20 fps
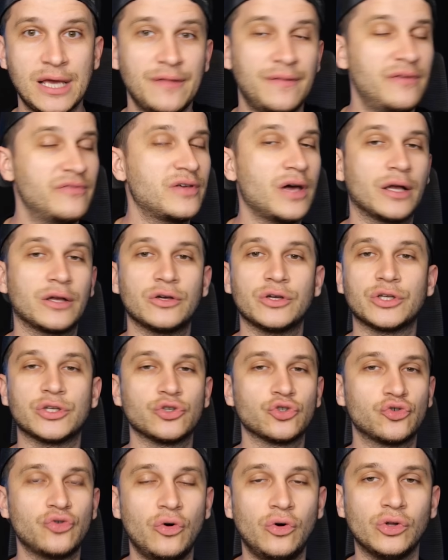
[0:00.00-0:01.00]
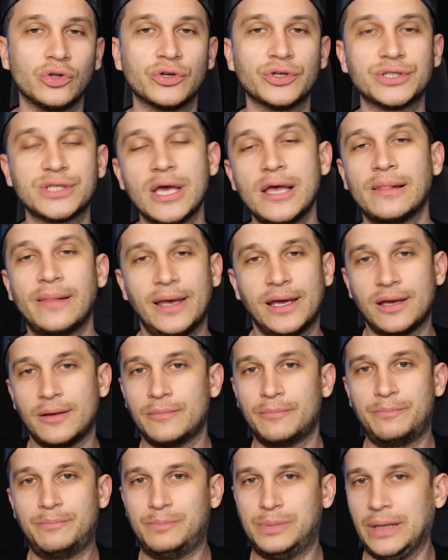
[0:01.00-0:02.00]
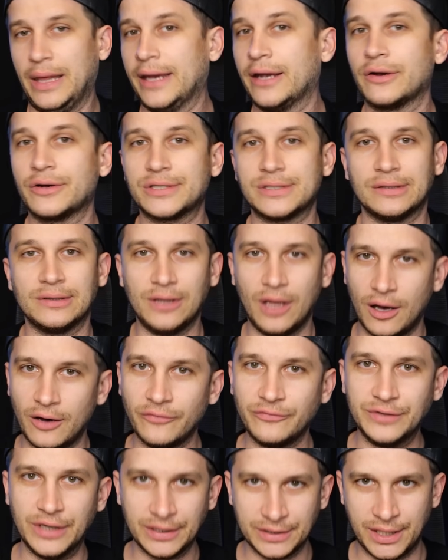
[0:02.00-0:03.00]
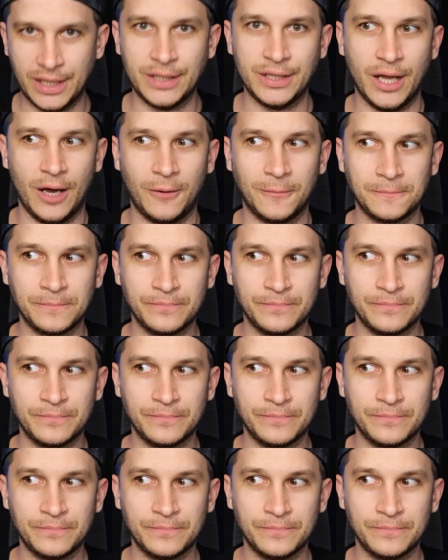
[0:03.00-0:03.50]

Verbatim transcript: they've got good controllers, like players love Nintendo.